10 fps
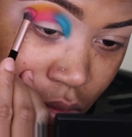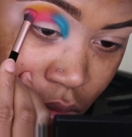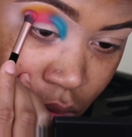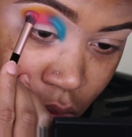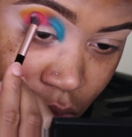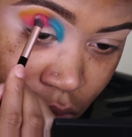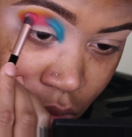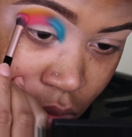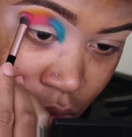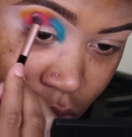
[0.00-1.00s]
Now just
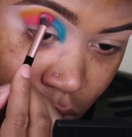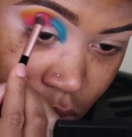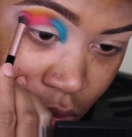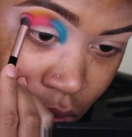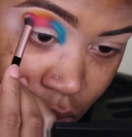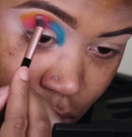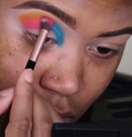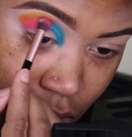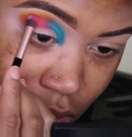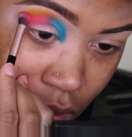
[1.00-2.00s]
going back in with
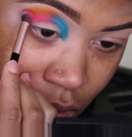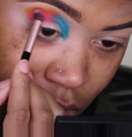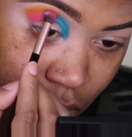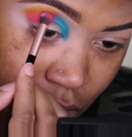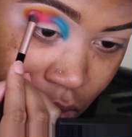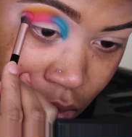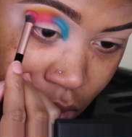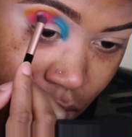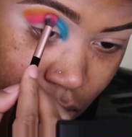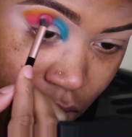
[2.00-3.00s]
Unsilence
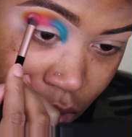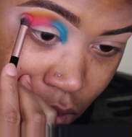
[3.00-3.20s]
and,